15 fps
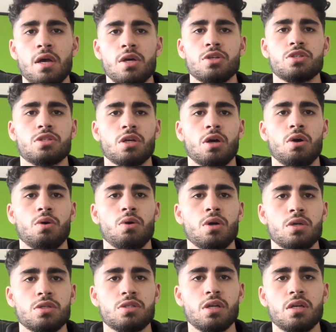So
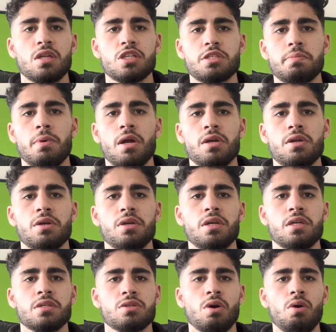studying smarter
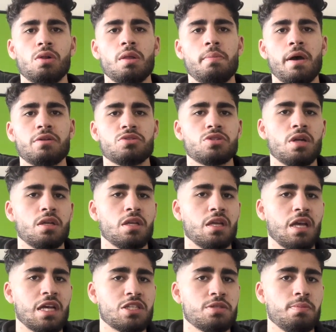is all about
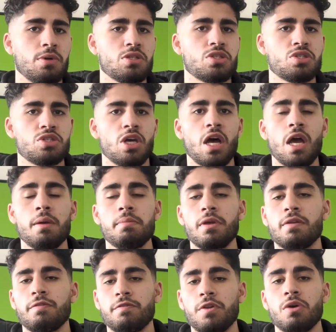studying as much time
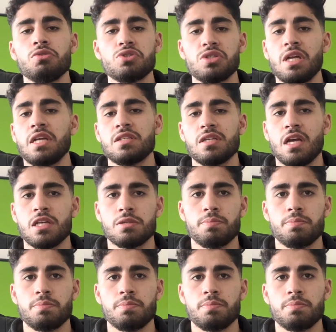and flow states as